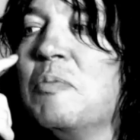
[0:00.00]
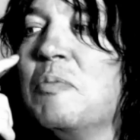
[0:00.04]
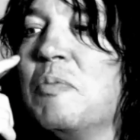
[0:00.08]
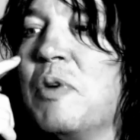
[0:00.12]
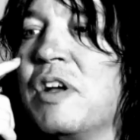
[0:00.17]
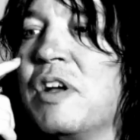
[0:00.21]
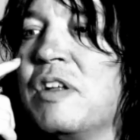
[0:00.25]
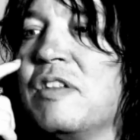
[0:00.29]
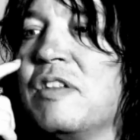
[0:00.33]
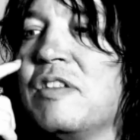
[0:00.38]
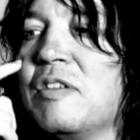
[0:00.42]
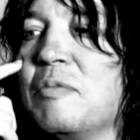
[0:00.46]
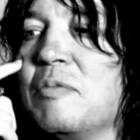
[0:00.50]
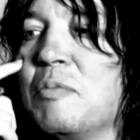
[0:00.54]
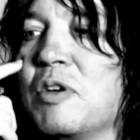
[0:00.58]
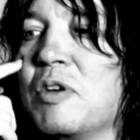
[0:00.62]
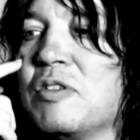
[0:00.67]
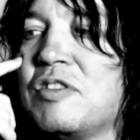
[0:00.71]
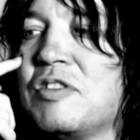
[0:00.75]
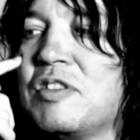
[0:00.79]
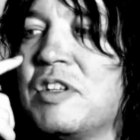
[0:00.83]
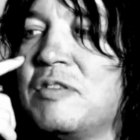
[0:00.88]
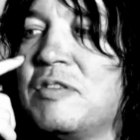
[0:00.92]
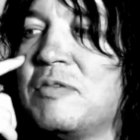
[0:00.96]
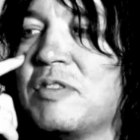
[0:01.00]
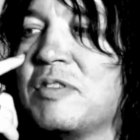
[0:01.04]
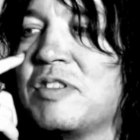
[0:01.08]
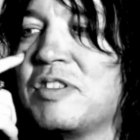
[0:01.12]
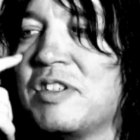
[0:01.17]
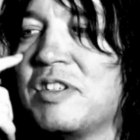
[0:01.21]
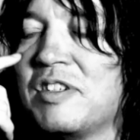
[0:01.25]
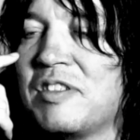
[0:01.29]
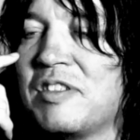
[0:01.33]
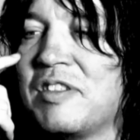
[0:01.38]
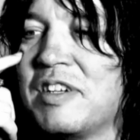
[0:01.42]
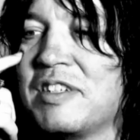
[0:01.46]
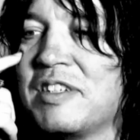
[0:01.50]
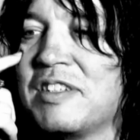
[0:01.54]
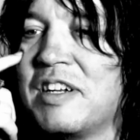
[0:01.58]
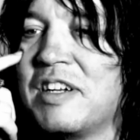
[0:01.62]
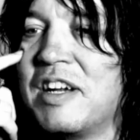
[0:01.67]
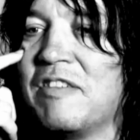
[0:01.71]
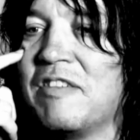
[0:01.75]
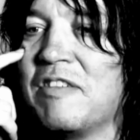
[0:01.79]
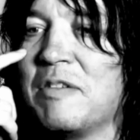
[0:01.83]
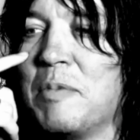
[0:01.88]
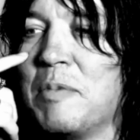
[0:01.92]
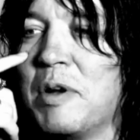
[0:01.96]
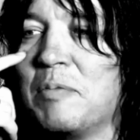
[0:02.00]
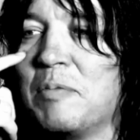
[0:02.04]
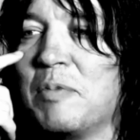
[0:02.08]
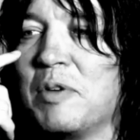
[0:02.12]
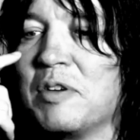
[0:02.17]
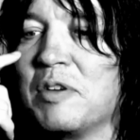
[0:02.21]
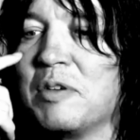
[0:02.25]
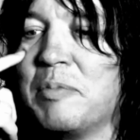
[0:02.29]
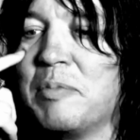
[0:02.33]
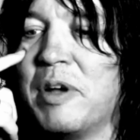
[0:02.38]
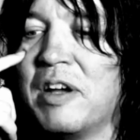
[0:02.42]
But the most interesting thing that I remember